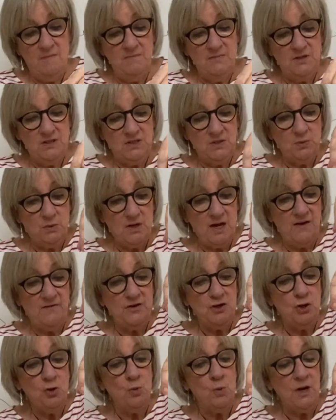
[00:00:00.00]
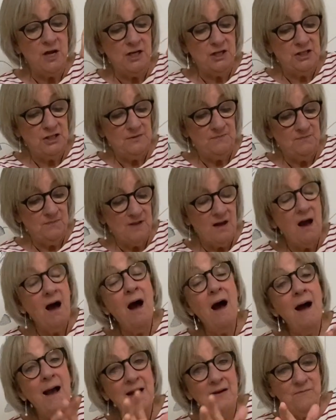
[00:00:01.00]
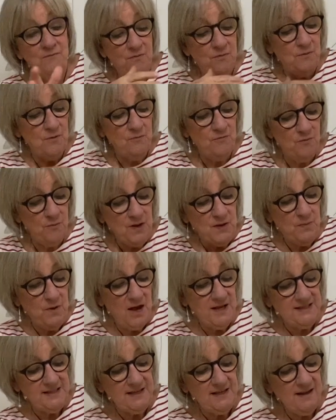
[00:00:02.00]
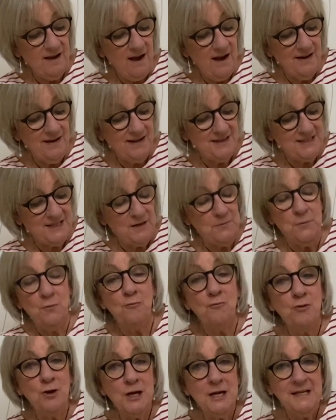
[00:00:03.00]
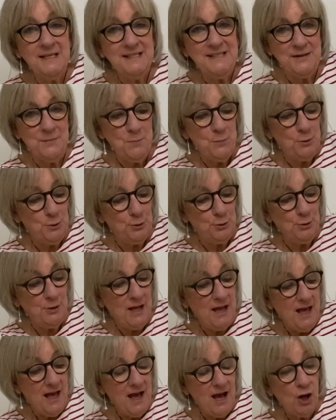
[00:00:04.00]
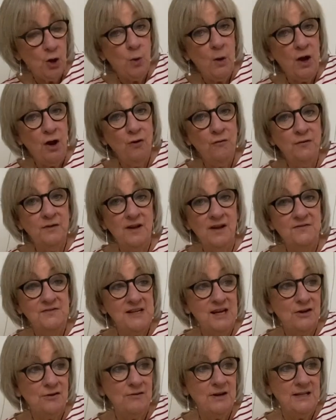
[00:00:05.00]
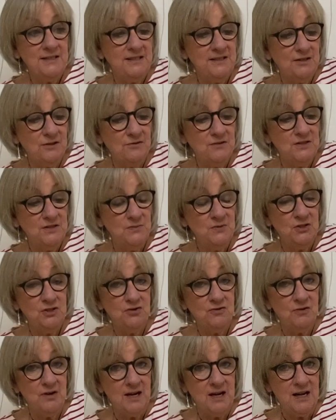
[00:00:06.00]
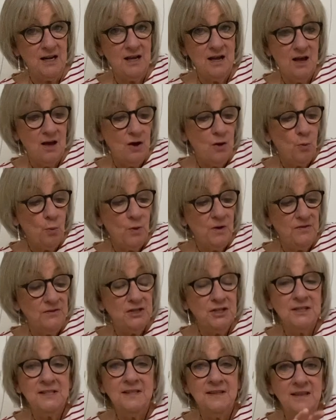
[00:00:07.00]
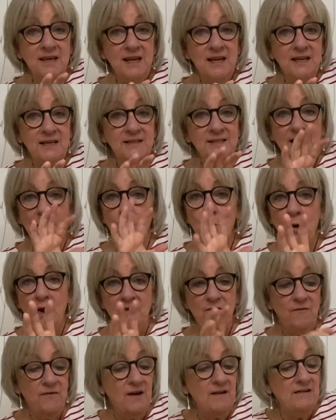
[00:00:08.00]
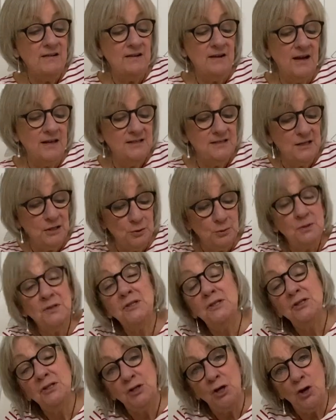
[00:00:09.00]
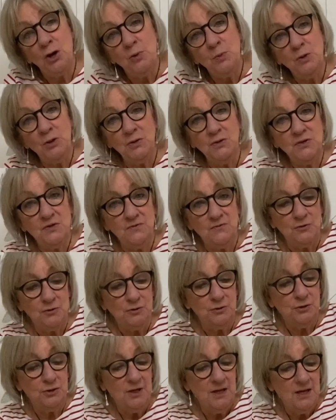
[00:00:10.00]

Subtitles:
Just whatever you wish. For me personally, I like to keep them really simple, and quite often I've decorated the Christmas tree with just these and white fairy lights. It looks so beautiful.